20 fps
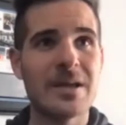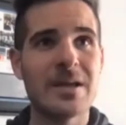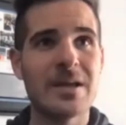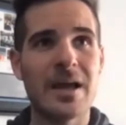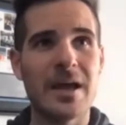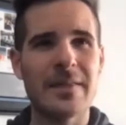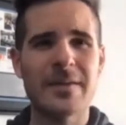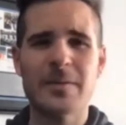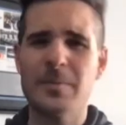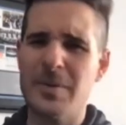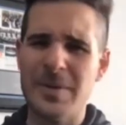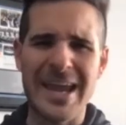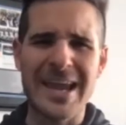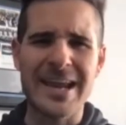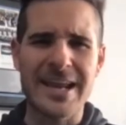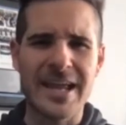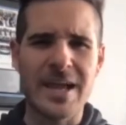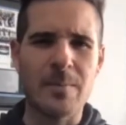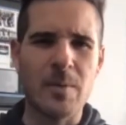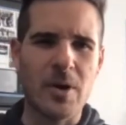I think it'll be 8
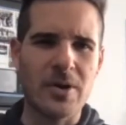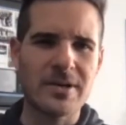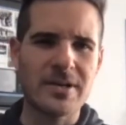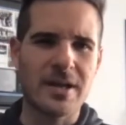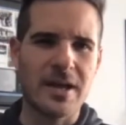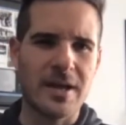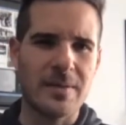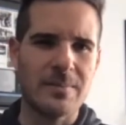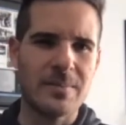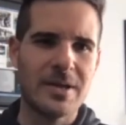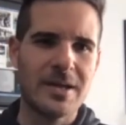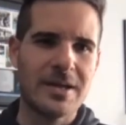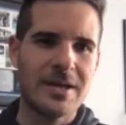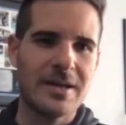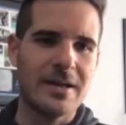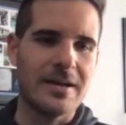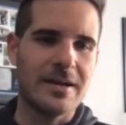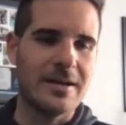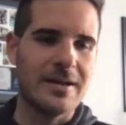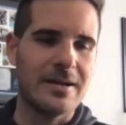a.m. our time
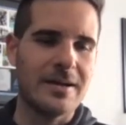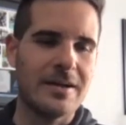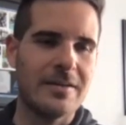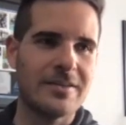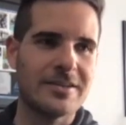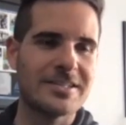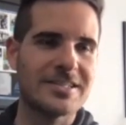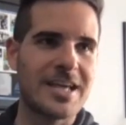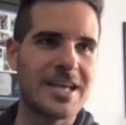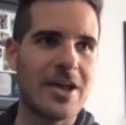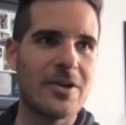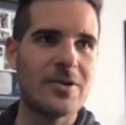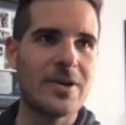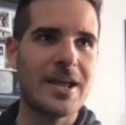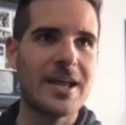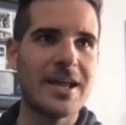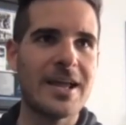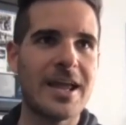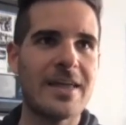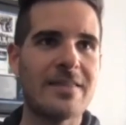on the
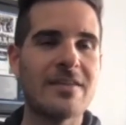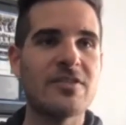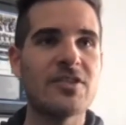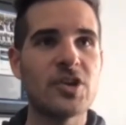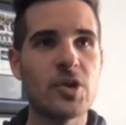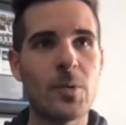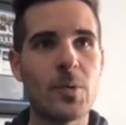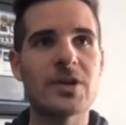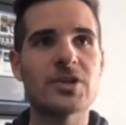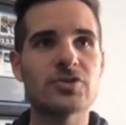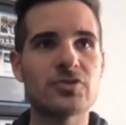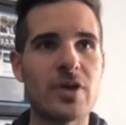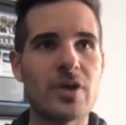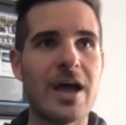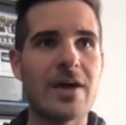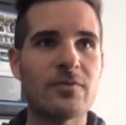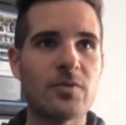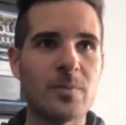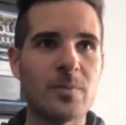Saturday, and then the U.S. draft will be the